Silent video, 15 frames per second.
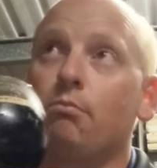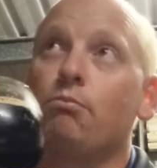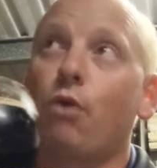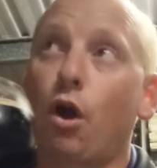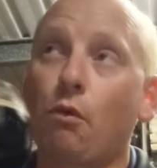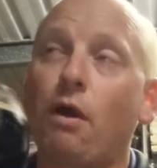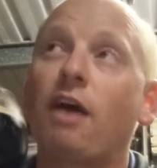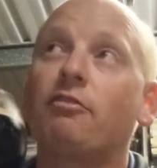
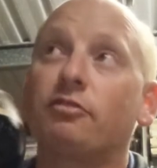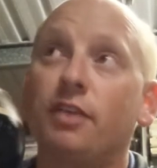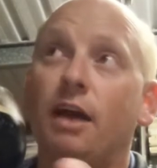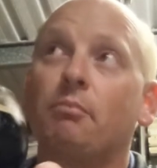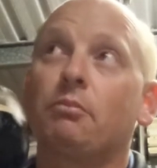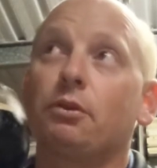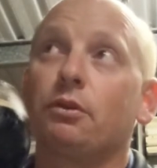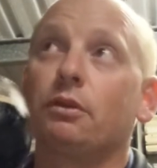my rough
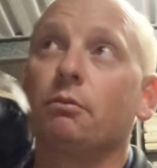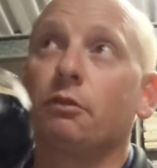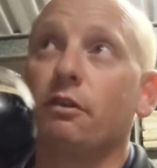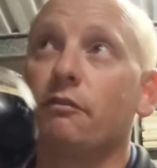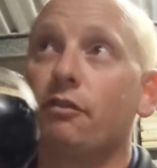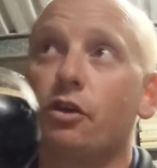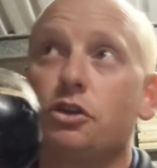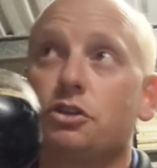nut, but the
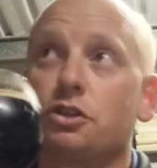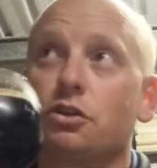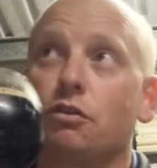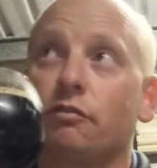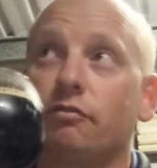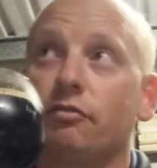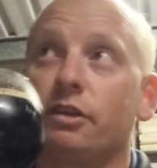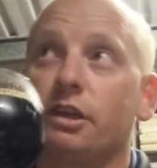version
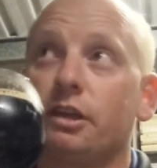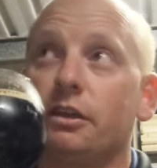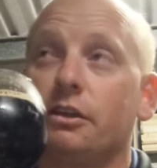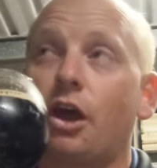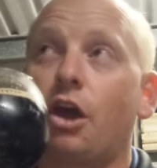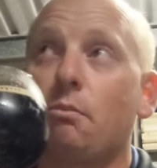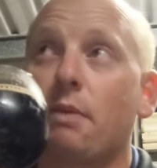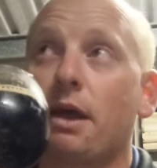of the
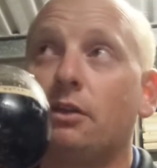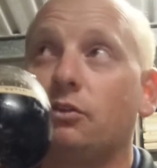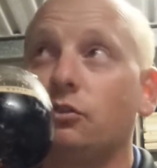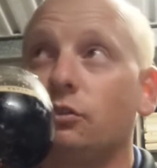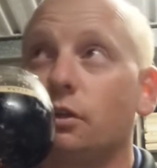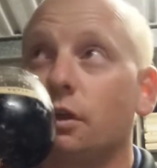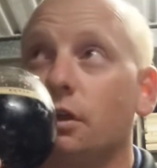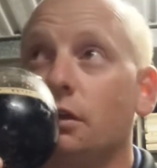
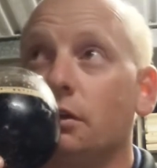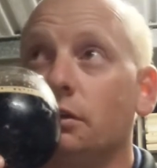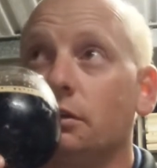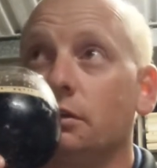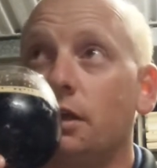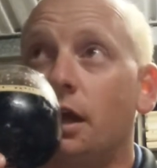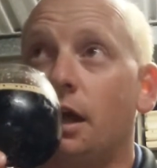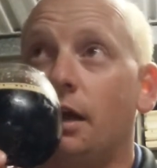Nomad's
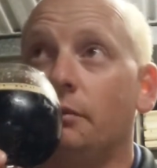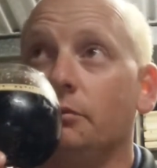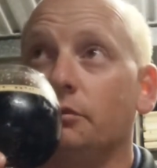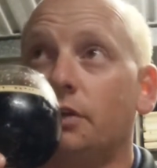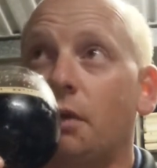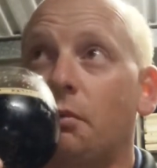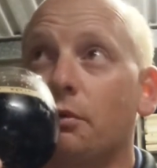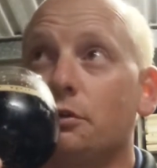
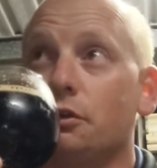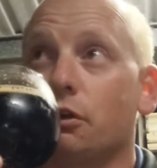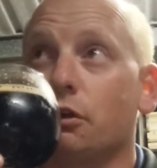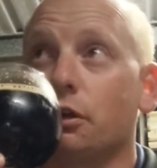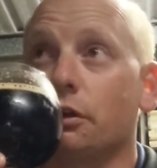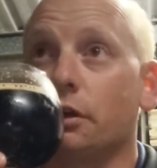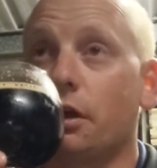double chocolate